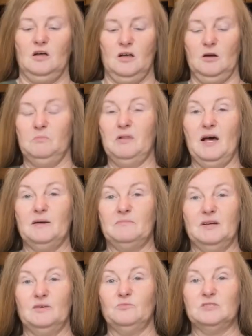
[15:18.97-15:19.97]
A black
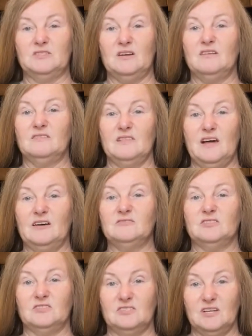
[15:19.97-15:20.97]
man was not allowed
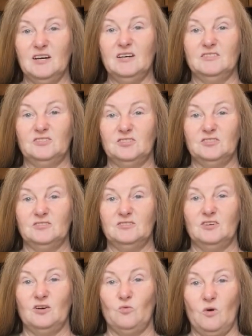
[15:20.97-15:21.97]
to touch
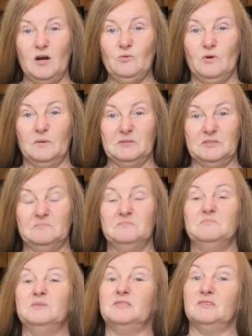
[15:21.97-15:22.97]
a white woman
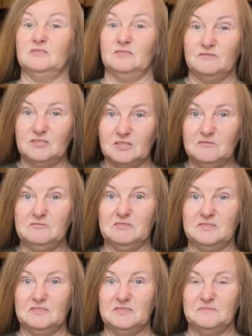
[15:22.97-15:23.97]
because of
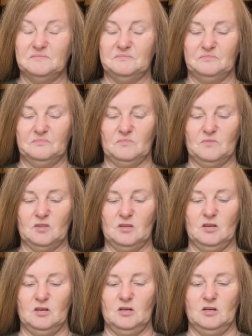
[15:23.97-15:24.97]
syphilis.
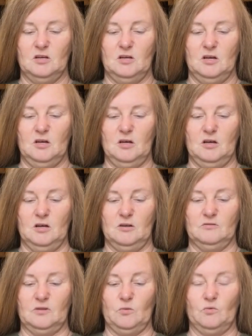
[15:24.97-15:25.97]

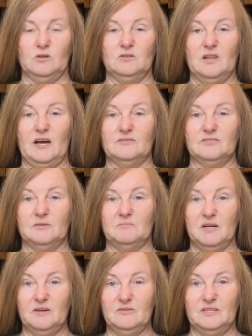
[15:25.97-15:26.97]
They weren't allowed to
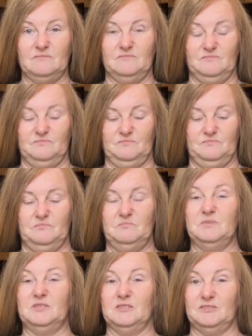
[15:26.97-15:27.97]
marry
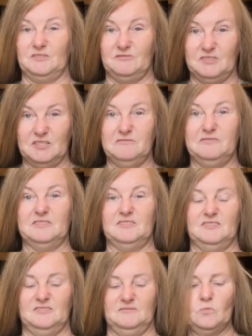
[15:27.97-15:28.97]
because of
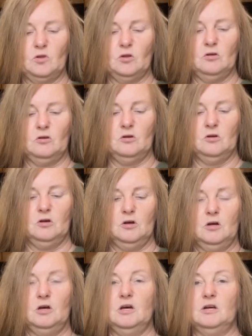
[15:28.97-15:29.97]
syphilis.
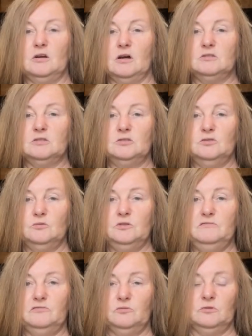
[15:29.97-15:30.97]
In
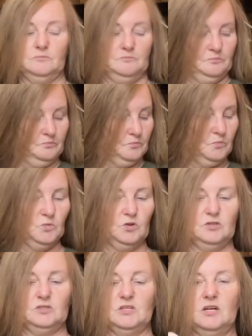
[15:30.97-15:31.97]
1924,
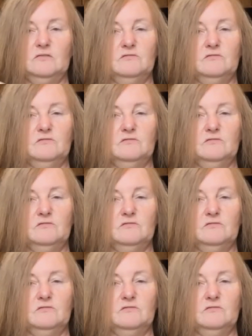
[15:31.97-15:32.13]
the state of